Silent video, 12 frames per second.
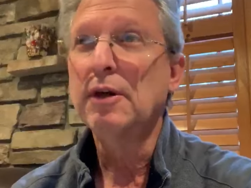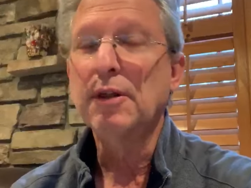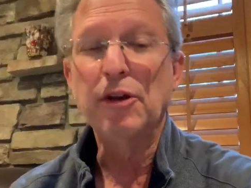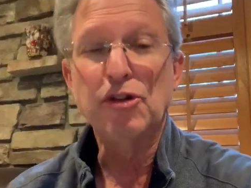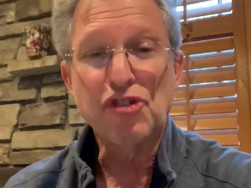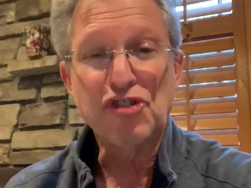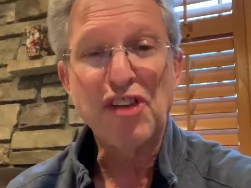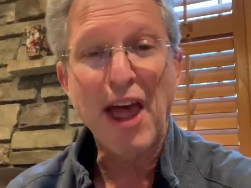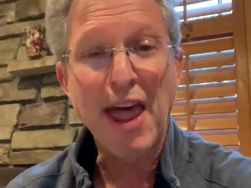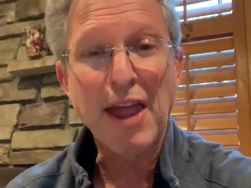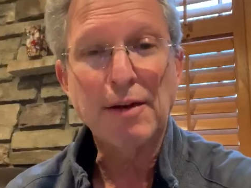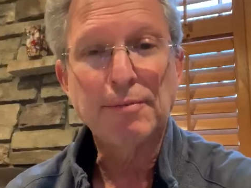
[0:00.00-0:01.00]
There's a
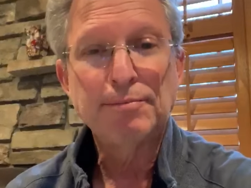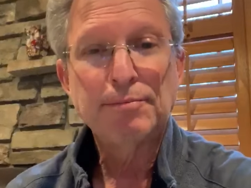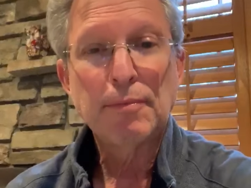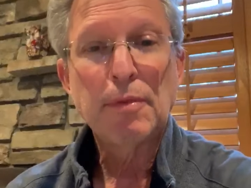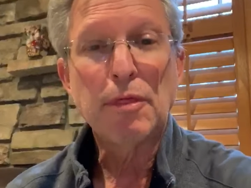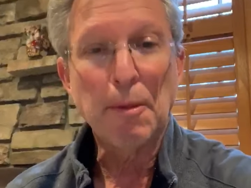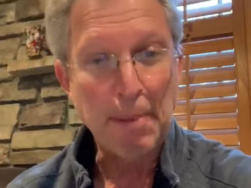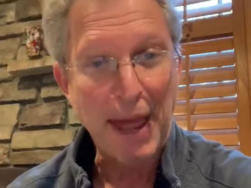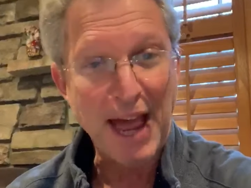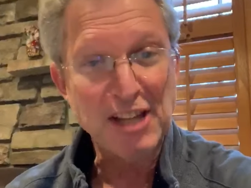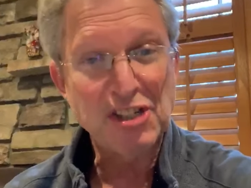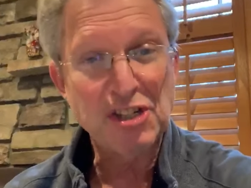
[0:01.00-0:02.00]
saying, the
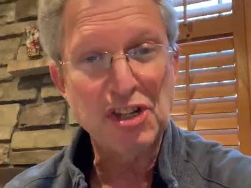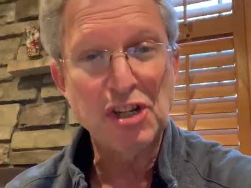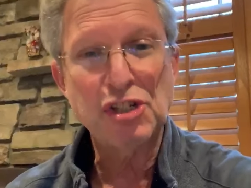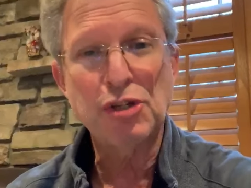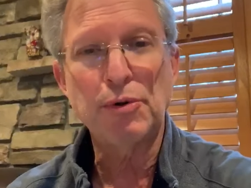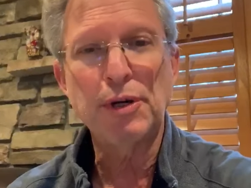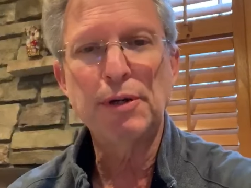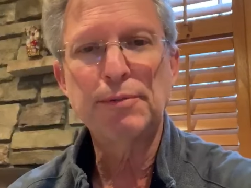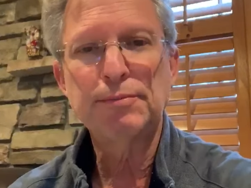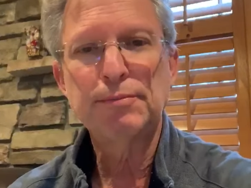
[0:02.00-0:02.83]
past is history,